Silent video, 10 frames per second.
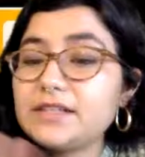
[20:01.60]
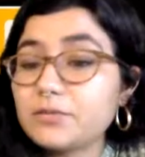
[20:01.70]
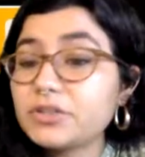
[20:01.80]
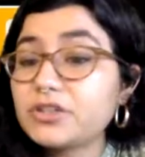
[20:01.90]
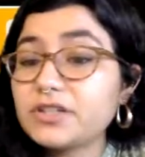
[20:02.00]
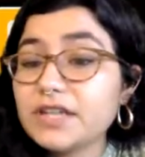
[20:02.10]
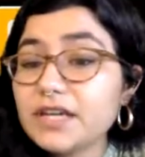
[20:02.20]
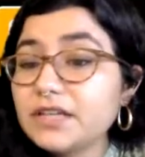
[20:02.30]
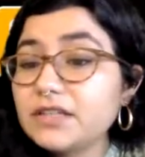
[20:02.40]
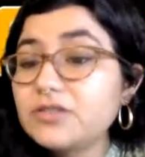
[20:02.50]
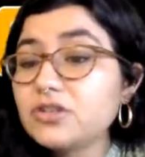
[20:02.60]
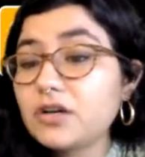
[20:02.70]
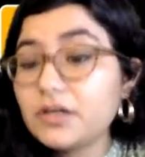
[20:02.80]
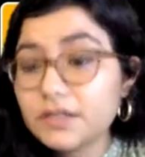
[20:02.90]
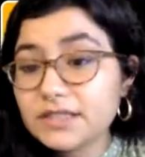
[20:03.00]
Temperature and age
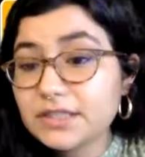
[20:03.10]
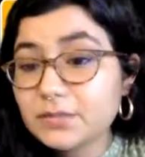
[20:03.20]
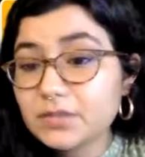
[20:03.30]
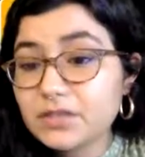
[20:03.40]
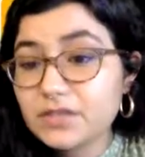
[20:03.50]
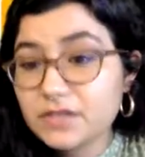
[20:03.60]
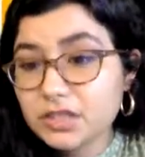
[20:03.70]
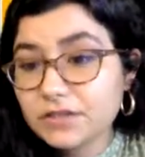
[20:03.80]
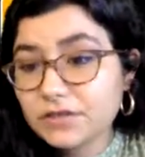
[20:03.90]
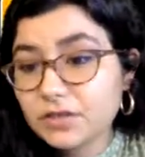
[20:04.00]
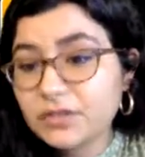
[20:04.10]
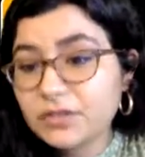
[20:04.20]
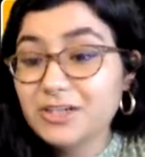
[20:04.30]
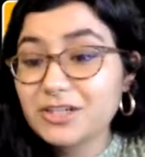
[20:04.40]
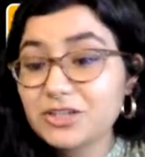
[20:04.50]
are good examples of interval and
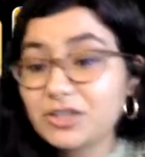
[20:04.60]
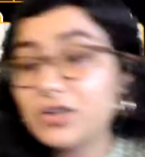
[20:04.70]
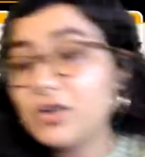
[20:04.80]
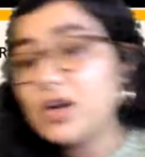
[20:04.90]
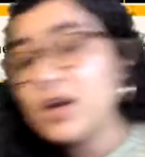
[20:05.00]
ratio.